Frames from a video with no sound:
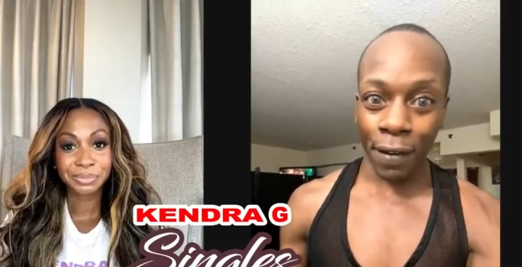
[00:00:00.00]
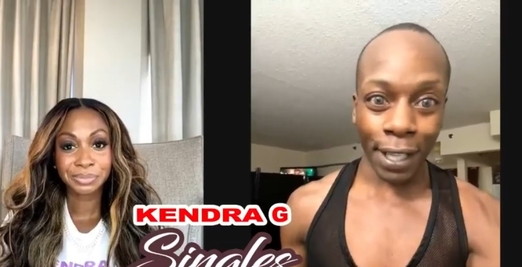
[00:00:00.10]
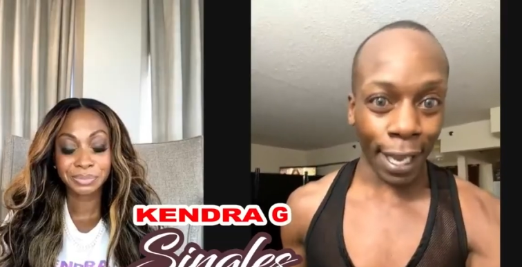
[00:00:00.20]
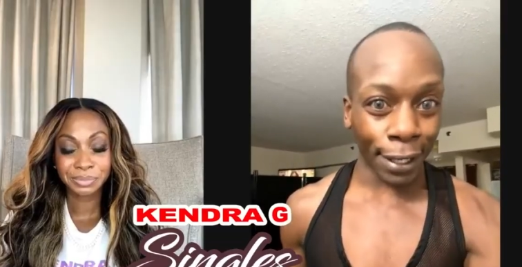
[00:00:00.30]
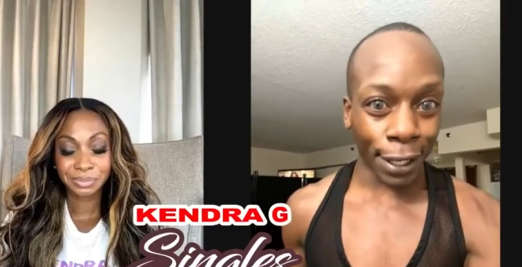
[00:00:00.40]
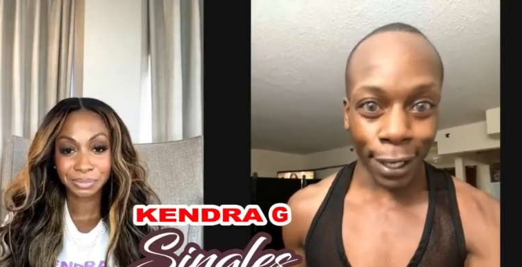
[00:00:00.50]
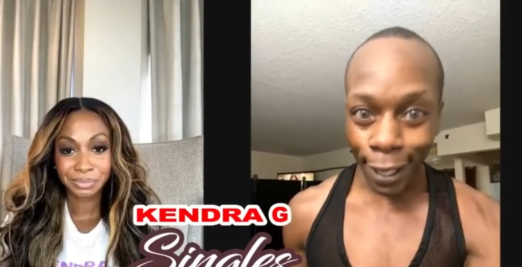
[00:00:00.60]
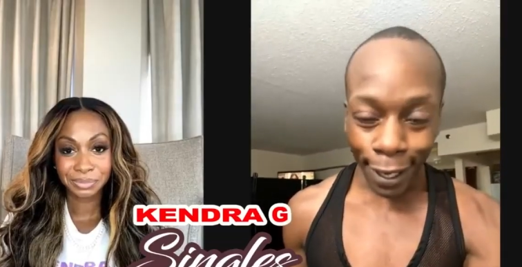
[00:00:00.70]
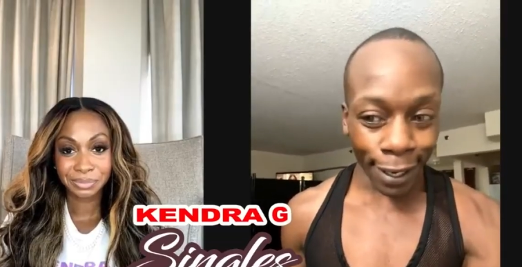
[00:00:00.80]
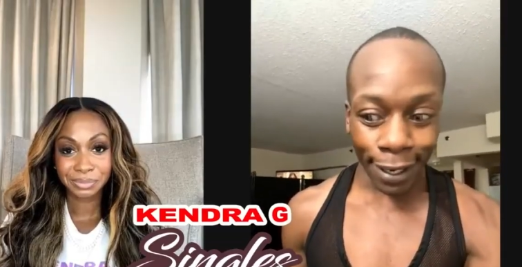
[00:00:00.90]
Speaker 1: everything's
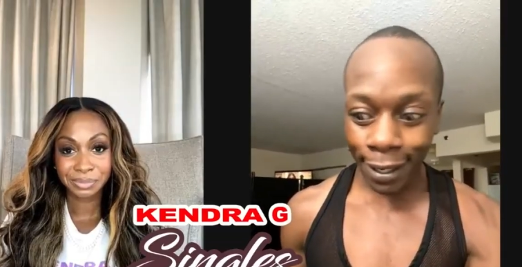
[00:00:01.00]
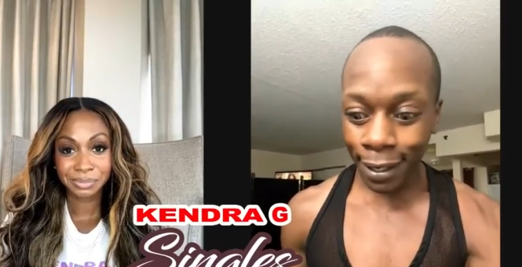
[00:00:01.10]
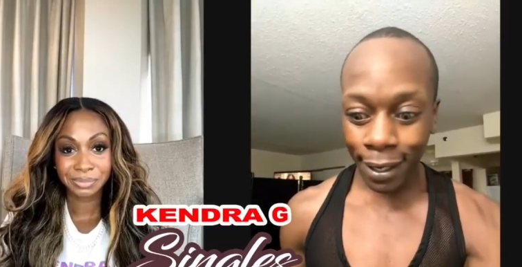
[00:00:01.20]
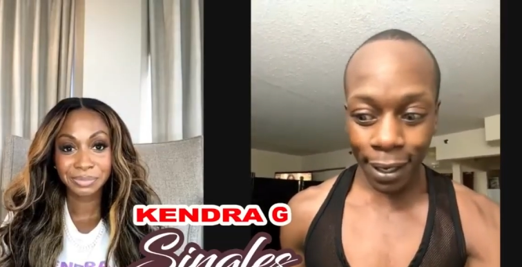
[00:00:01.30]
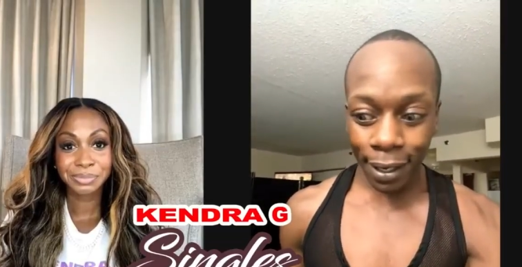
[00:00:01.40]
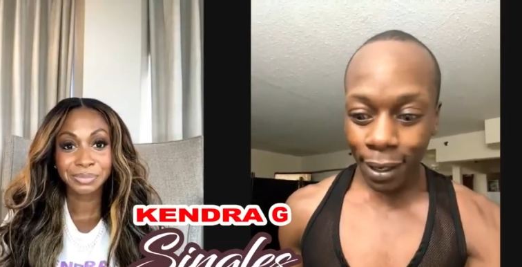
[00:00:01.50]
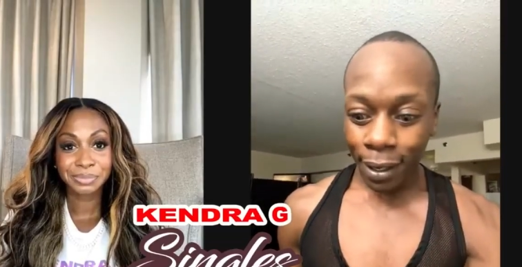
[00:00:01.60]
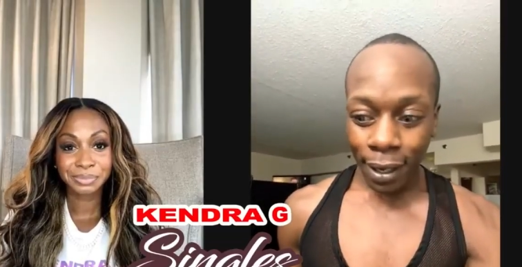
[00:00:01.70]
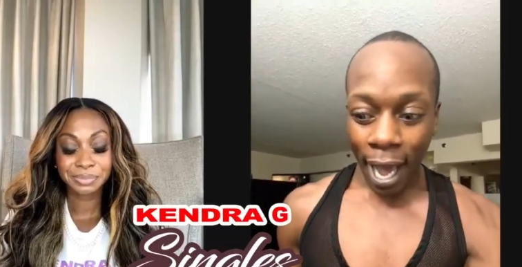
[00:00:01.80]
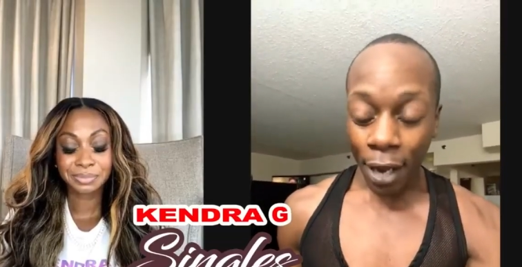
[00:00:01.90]
clean, and
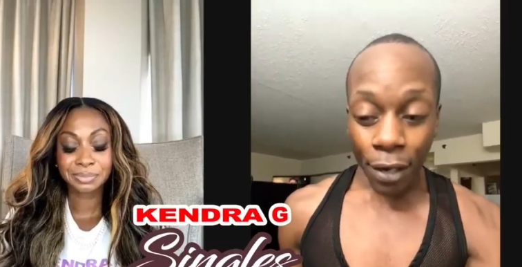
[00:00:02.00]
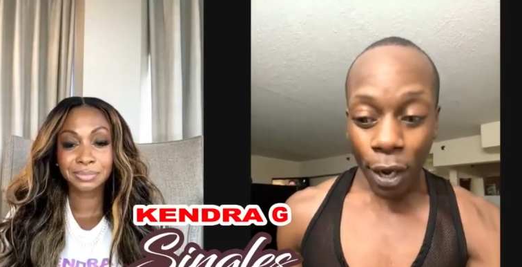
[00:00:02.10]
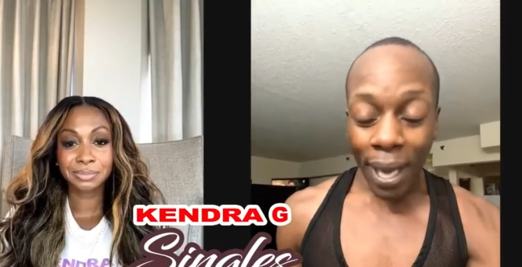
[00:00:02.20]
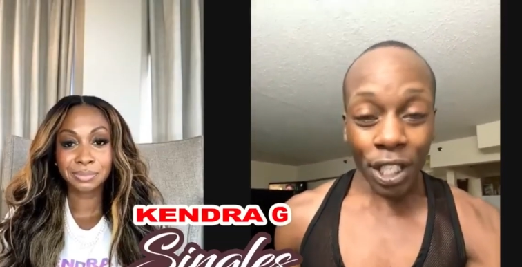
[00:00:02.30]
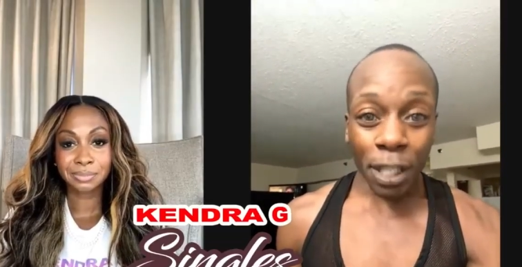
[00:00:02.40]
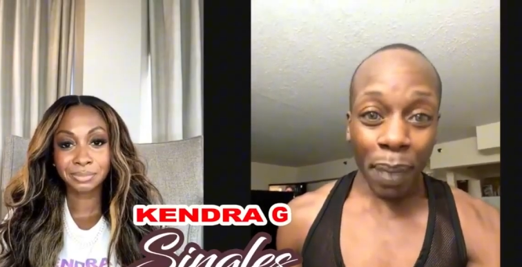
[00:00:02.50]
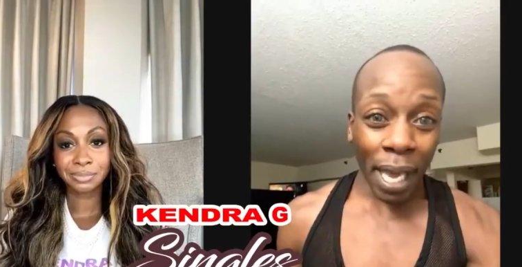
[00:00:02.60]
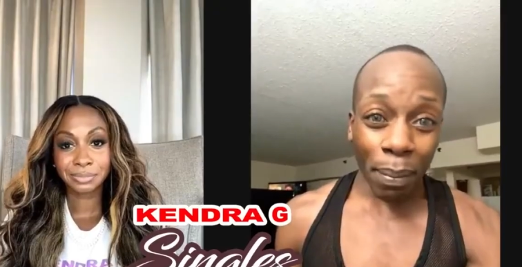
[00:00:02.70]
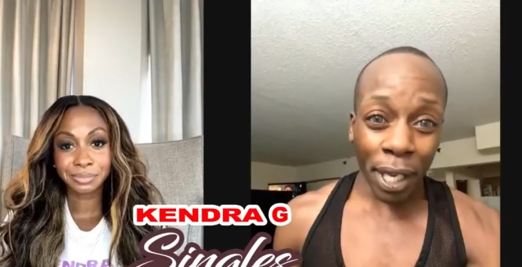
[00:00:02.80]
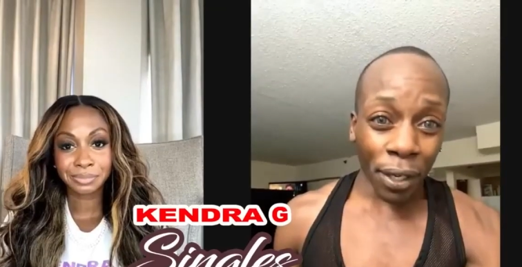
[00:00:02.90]
I don't know. I just
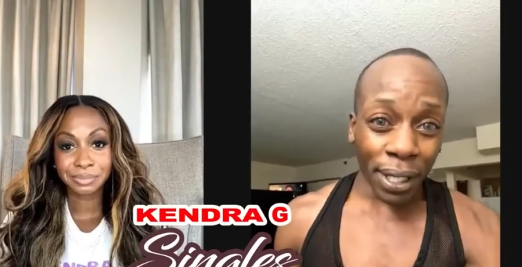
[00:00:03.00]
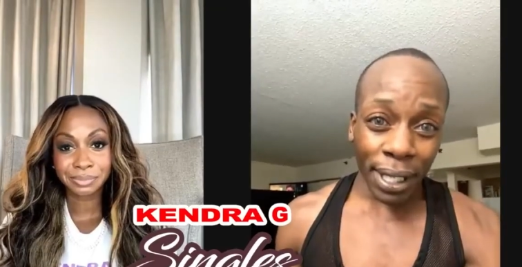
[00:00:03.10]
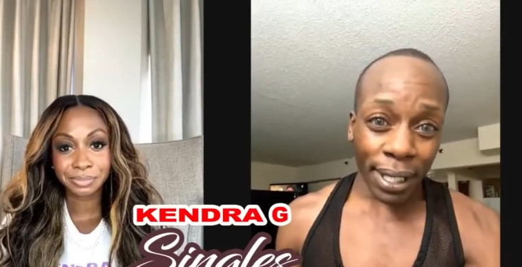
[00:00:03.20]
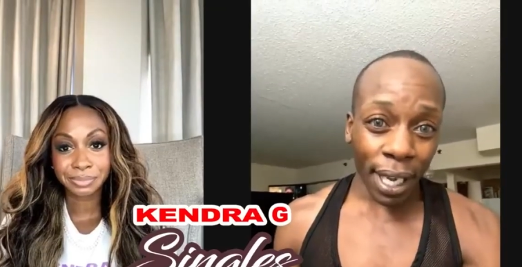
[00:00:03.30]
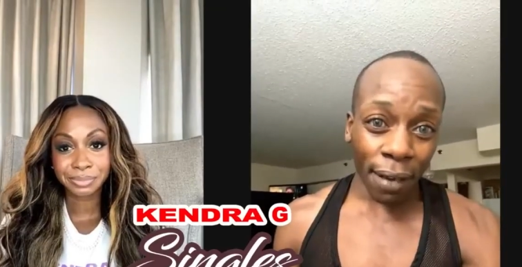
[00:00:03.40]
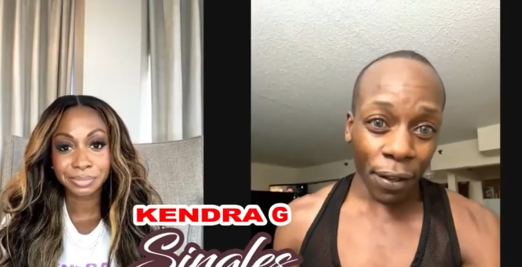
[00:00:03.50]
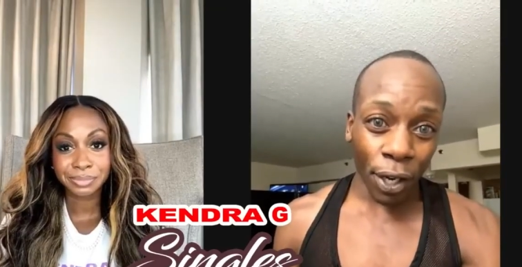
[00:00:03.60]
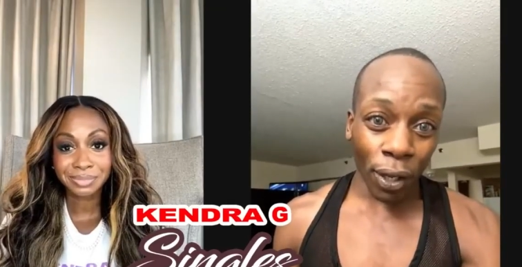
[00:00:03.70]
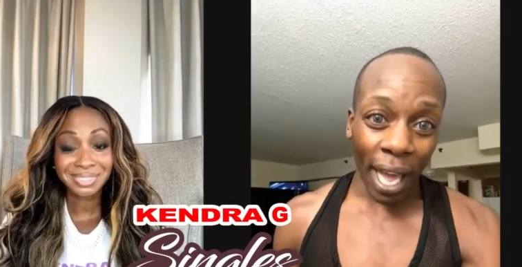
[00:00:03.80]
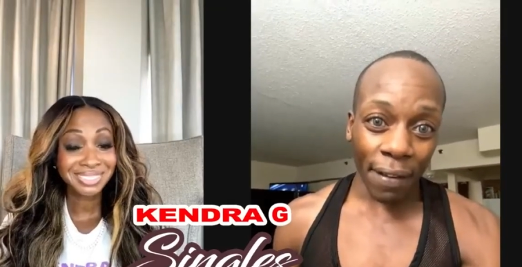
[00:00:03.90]
pay bills and stuff. You
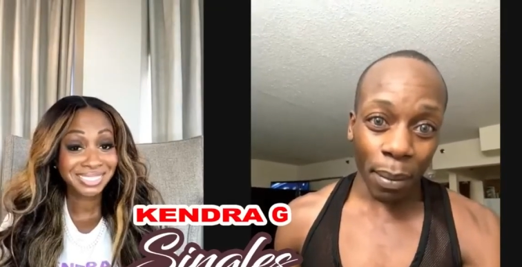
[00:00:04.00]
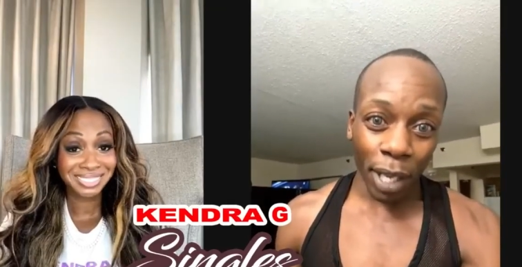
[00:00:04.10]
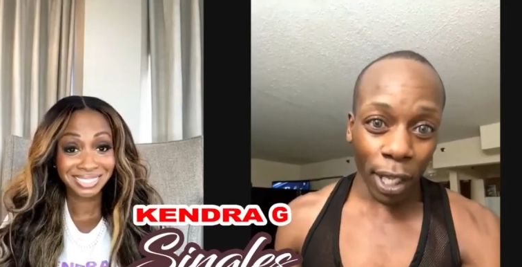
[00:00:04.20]
know, life can